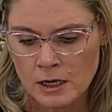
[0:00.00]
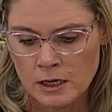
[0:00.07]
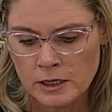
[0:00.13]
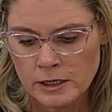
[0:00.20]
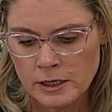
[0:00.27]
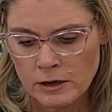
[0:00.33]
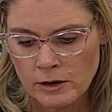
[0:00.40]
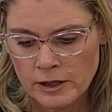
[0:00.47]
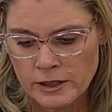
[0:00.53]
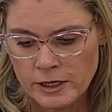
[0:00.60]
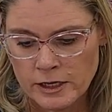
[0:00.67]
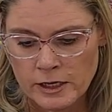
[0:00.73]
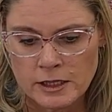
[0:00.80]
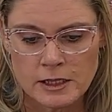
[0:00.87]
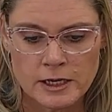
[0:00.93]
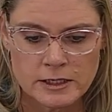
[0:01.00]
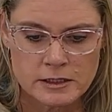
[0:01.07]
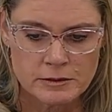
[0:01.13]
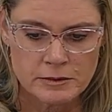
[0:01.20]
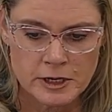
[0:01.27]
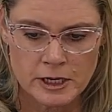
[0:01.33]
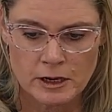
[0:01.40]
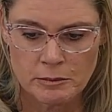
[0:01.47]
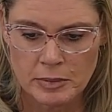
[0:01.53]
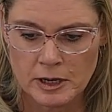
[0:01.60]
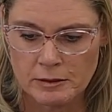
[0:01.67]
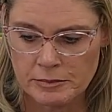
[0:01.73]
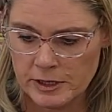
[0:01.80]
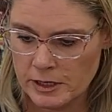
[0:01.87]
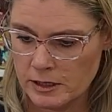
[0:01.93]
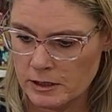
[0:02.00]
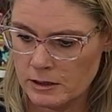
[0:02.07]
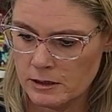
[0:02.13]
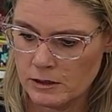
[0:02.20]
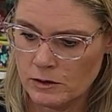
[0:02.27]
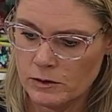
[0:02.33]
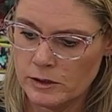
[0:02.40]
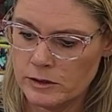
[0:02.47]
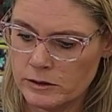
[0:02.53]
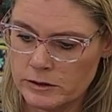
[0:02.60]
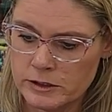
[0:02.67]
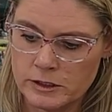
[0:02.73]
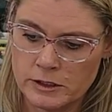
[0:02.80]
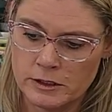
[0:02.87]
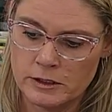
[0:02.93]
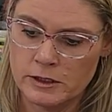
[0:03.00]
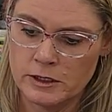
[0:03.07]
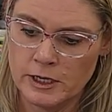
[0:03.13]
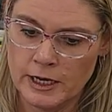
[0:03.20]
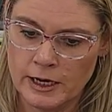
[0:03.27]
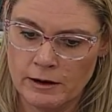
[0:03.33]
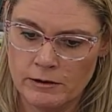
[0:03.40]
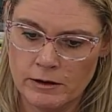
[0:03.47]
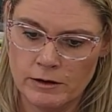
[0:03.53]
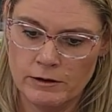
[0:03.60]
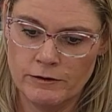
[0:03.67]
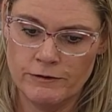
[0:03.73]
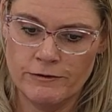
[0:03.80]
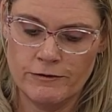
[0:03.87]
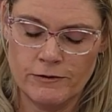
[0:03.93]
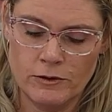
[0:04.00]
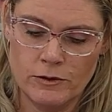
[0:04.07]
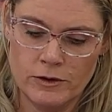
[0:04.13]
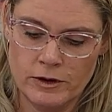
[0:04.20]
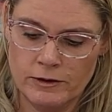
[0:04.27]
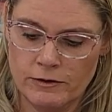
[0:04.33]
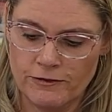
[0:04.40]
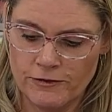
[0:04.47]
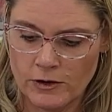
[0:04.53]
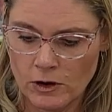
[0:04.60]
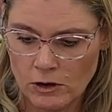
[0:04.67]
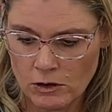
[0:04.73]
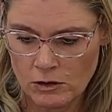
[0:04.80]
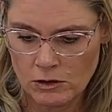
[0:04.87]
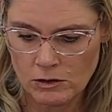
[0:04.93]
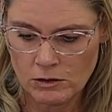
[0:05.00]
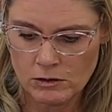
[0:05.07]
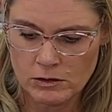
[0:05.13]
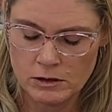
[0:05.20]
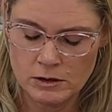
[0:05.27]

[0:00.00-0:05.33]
You know, I think I'd like to make a pumpkin quilt out of, or a fall